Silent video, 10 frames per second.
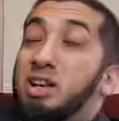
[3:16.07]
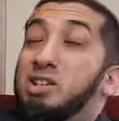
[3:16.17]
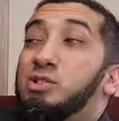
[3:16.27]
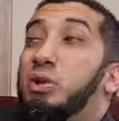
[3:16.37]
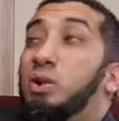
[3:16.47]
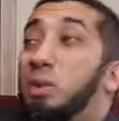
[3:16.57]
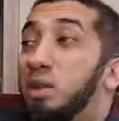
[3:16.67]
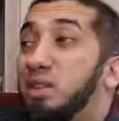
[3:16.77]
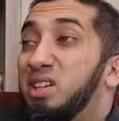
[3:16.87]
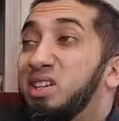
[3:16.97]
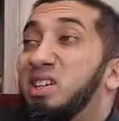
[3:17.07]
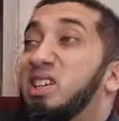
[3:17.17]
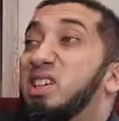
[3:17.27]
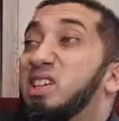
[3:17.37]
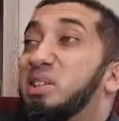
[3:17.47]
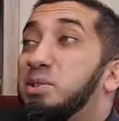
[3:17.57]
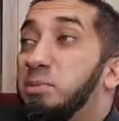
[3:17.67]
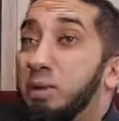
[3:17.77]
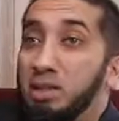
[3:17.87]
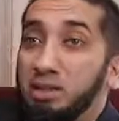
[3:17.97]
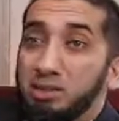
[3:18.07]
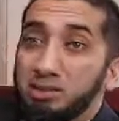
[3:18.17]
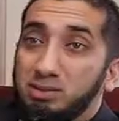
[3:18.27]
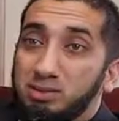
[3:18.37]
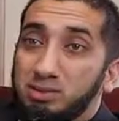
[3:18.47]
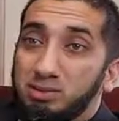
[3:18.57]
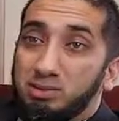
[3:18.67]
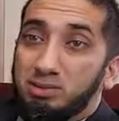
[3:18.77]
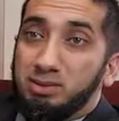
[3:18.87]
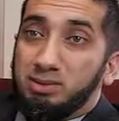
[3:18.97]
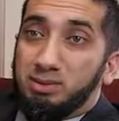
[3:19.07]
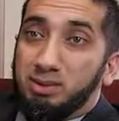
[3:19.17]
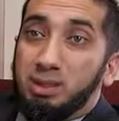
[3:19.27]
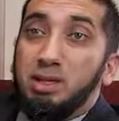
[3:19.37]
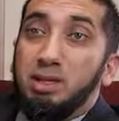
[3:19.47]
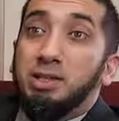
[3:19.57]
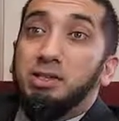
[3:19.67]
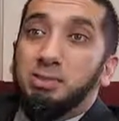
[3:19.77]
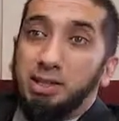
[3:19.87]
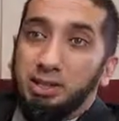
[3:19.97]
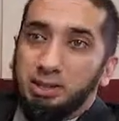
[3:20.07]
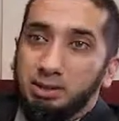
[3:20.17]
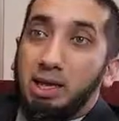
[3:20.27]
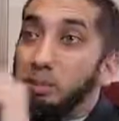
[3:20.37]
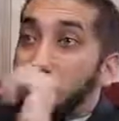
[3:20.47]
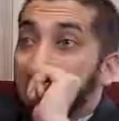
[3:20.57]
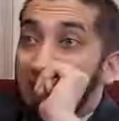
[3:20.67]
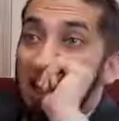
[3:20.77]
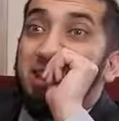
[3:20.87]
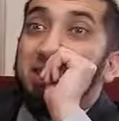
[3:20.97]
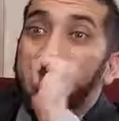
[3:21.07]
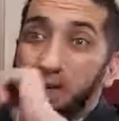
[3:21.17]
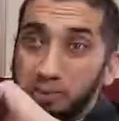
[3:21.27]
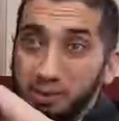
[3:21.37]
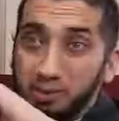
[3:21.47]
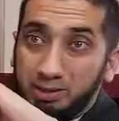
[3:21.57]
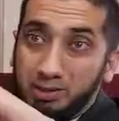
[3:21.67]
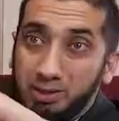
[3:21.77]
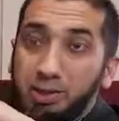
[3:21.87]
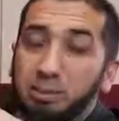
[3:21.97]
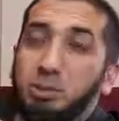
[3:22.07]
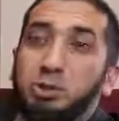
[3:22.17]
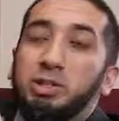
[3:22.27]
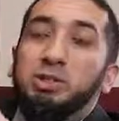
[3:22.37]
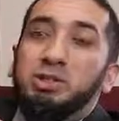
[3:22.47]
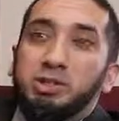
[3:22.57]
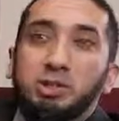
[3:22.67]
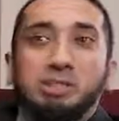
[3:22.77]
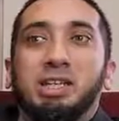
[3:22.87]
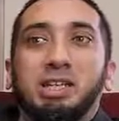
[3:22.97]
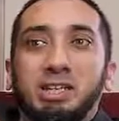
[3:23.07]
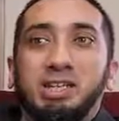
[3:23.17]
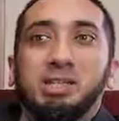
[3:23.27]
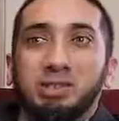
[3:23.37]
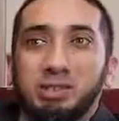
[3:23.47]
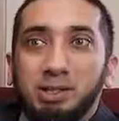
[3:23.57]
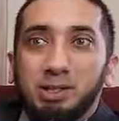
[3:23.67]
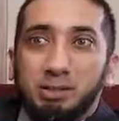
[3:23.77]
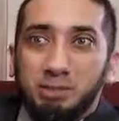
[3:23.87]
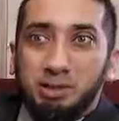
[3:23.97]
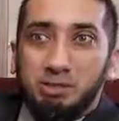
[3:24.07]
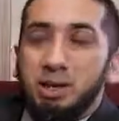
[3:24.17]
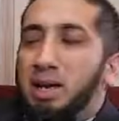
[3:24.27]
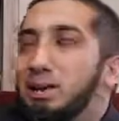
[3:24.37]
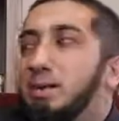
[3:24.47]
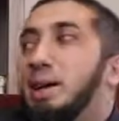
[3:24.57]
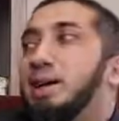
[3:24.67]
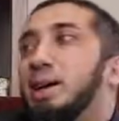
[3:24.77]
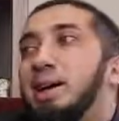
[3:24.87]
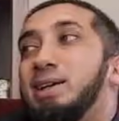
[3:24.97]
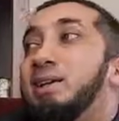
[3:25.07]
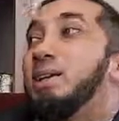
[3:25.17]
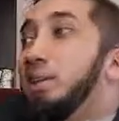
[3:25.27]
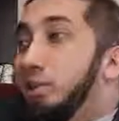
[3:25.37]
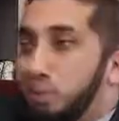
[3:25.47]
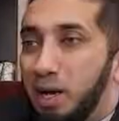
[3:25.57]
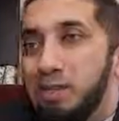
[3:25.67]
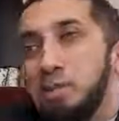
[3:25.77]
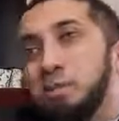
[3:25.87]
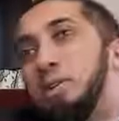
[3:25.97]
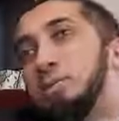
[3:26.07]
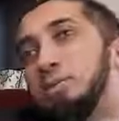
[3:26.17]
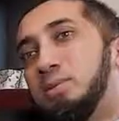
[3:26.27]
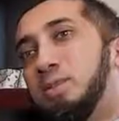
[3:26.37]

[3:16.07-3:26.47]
guy is so wealthy, he is money. He is money. That means he has a lot of money, but you just say he is money. Man, that guy, he is basketball.